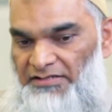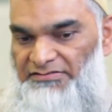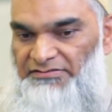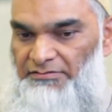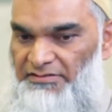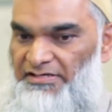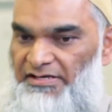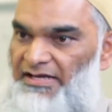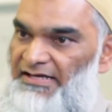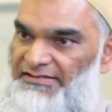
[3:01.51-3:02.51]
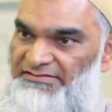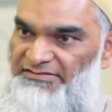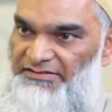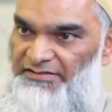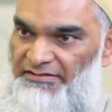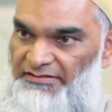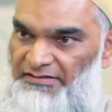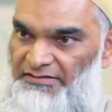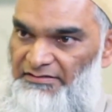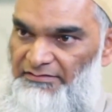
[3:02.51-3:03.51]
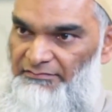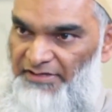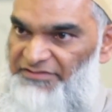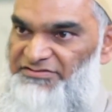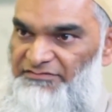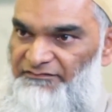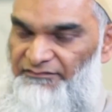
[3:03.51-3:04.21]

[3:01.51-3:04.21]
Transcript: not looking at uh, the, the rights of,